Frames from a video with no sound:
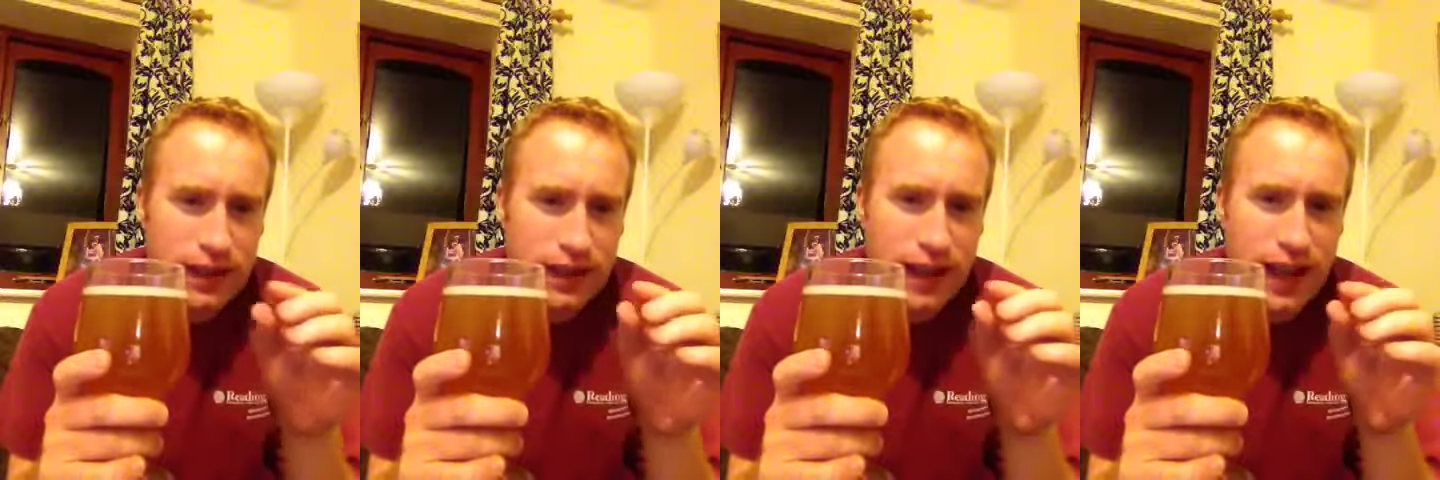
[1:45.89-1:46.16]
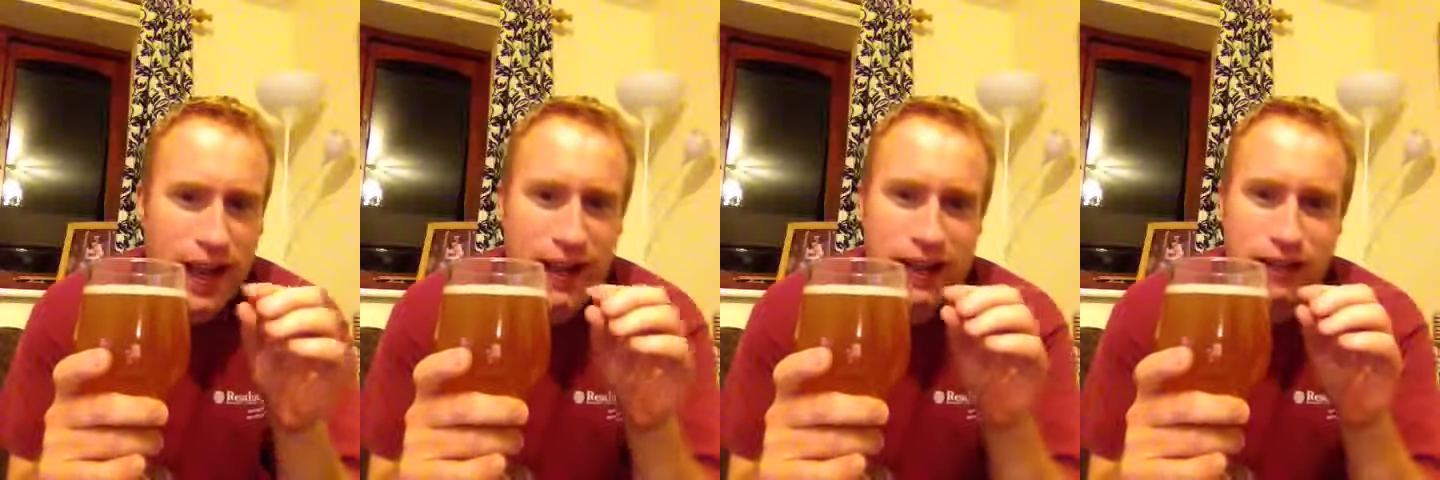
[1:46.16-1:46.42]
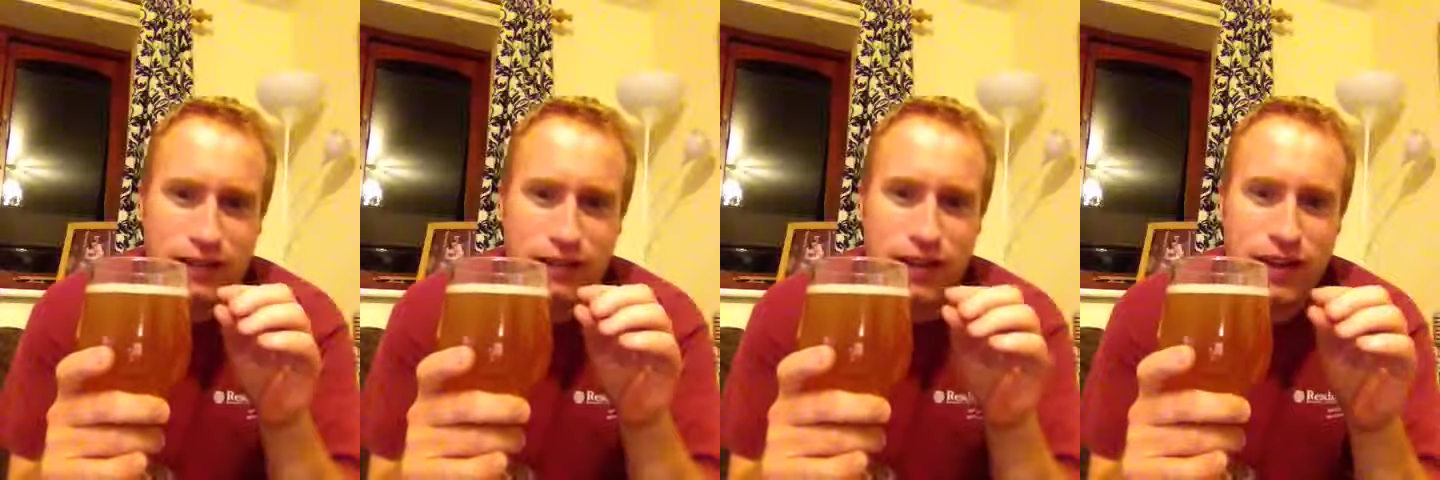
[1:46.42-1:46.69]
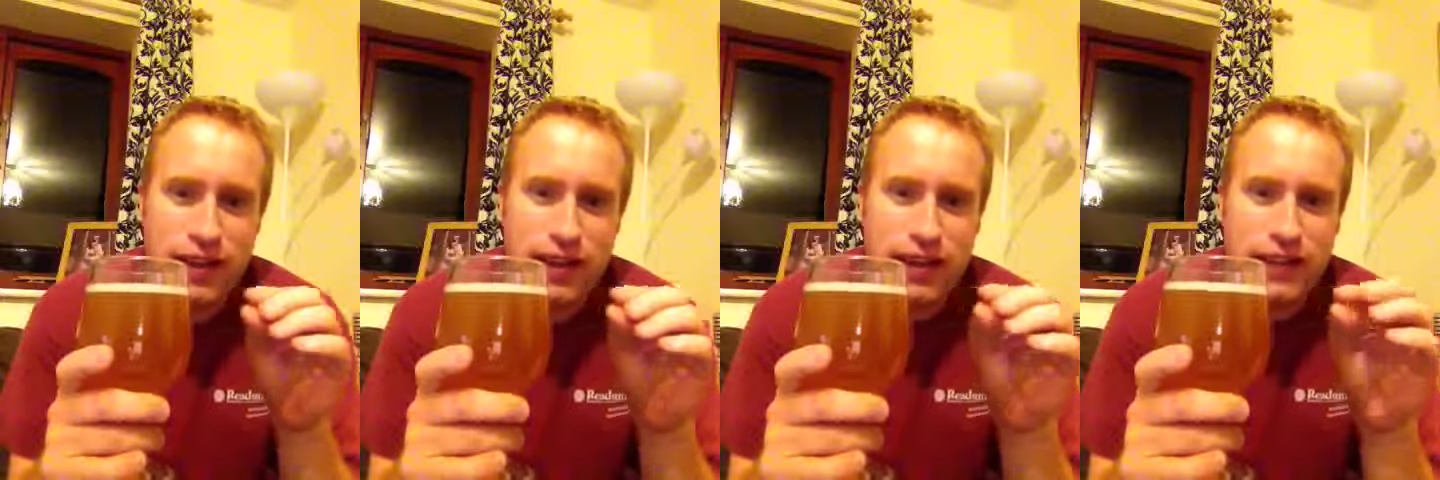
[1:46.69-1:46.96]
kind of
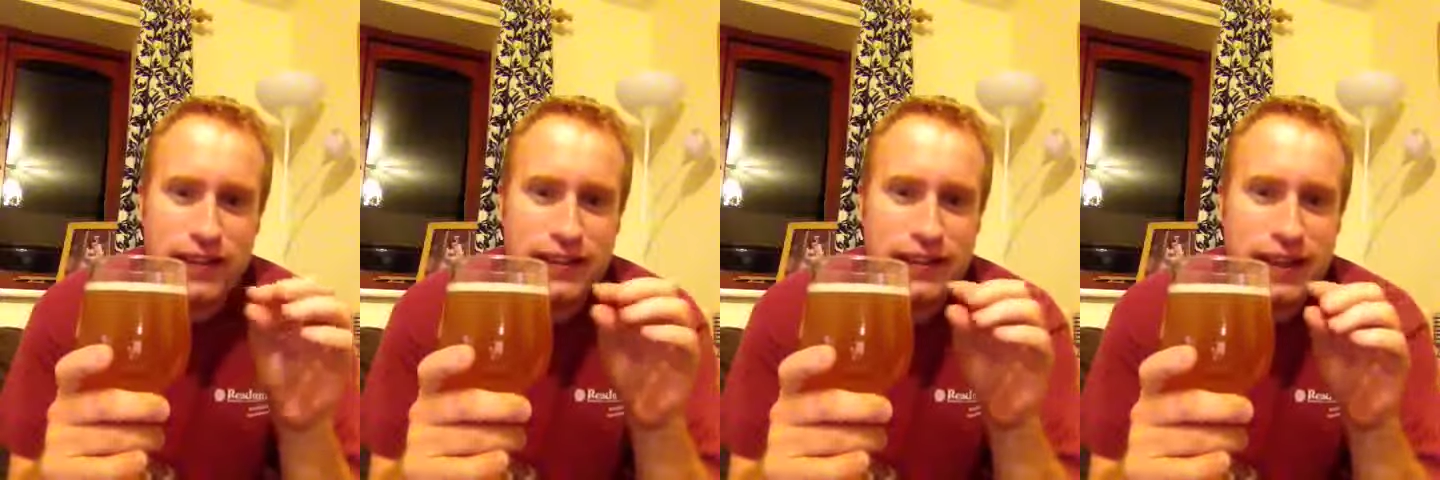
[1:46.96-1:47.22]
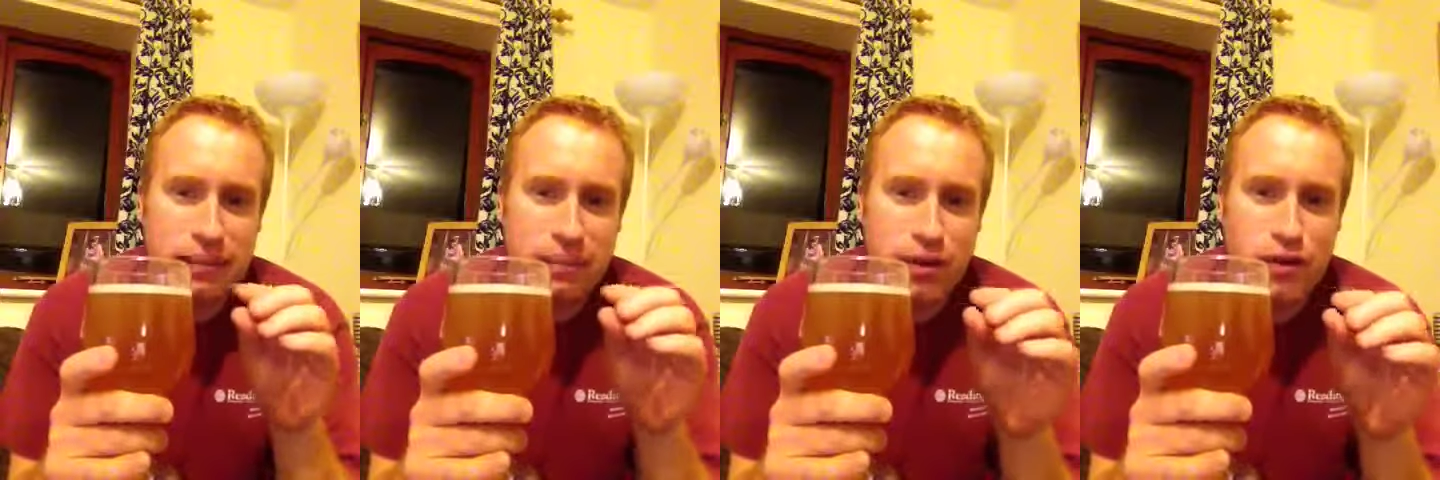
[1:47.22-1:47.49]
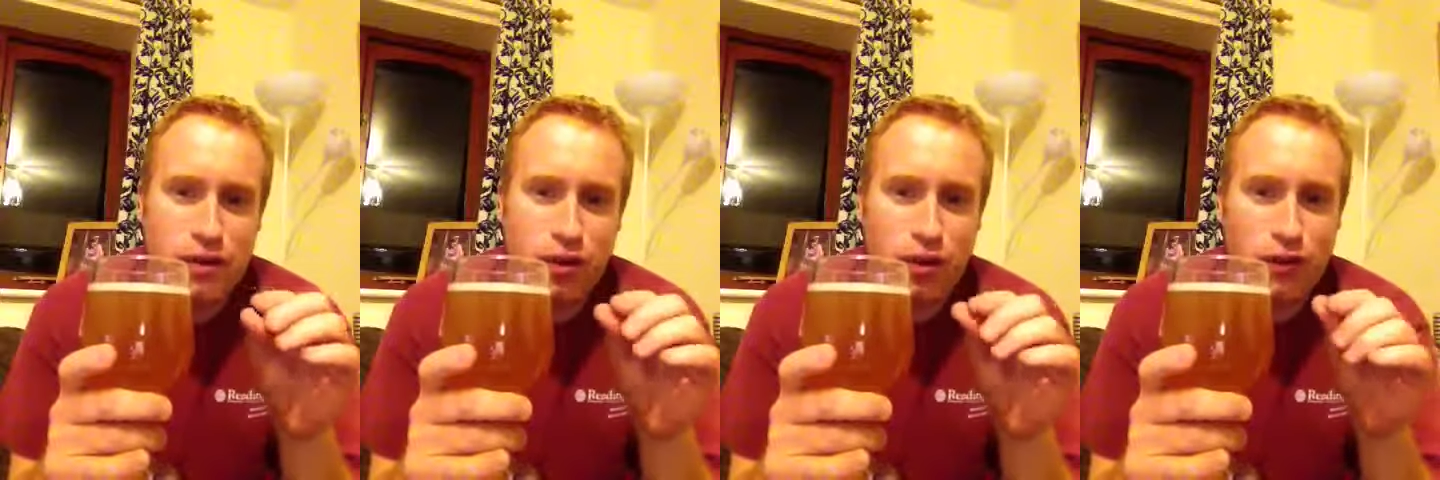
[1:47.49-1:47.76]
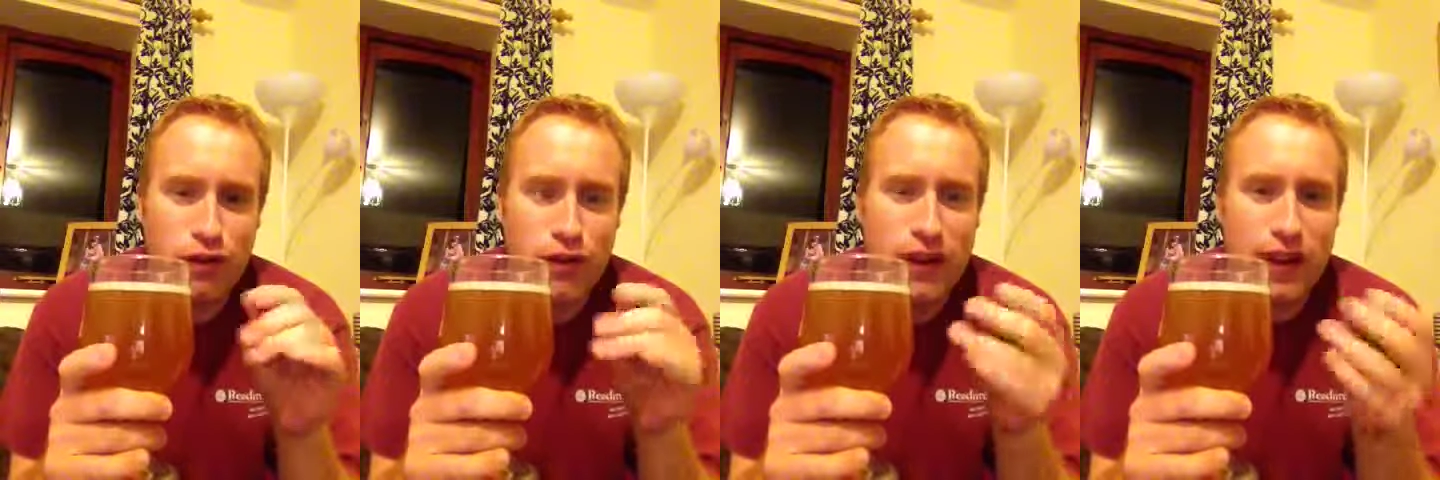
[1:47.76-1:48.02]
tapers
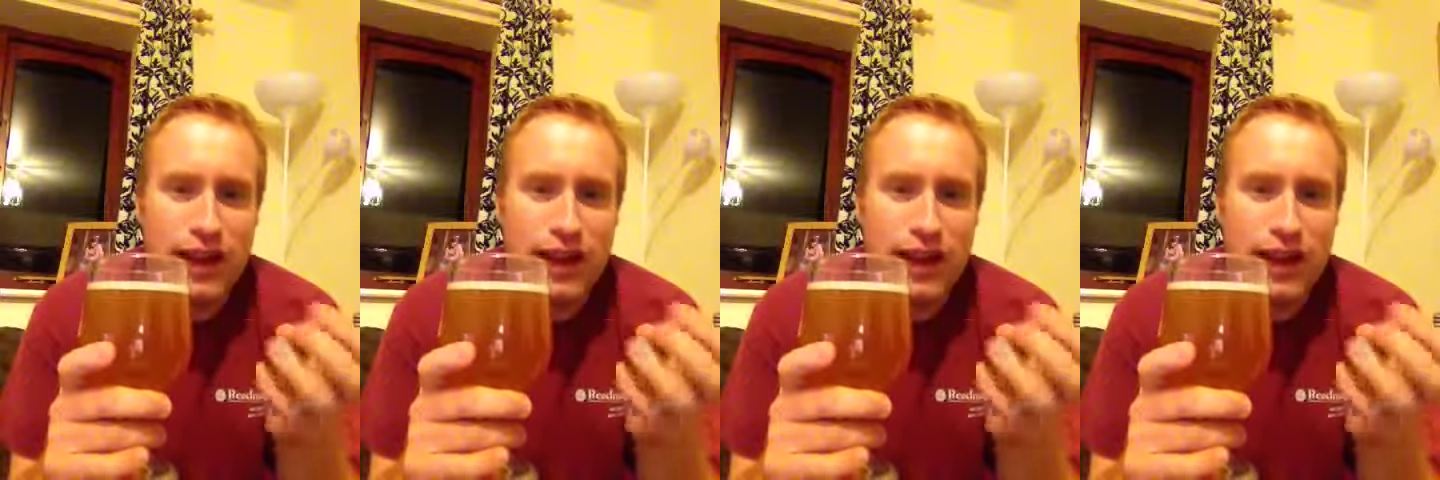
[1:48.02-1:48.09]
off